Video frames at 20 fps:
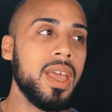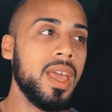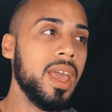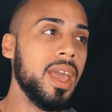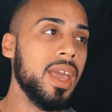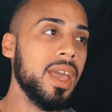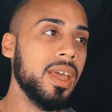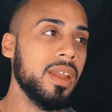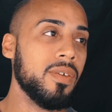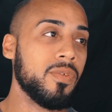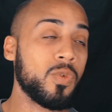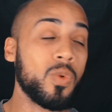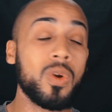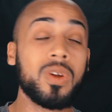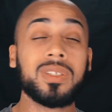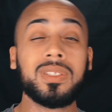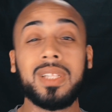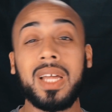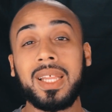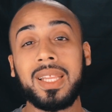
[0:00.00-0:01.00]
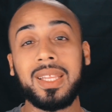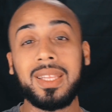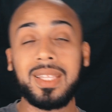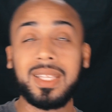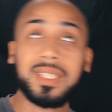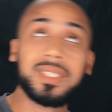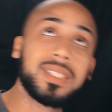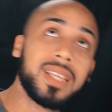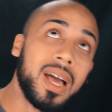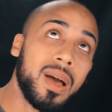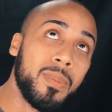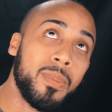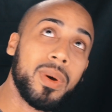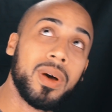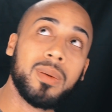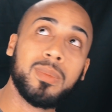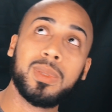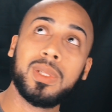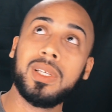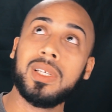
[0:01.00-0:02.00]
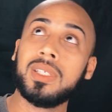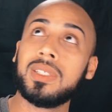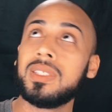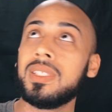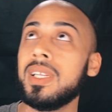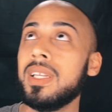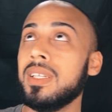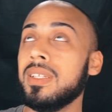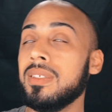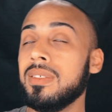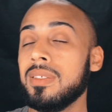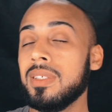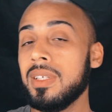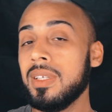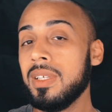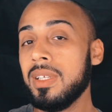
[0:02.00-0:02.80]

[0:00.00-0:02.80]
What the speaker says: And of course, now that this got published and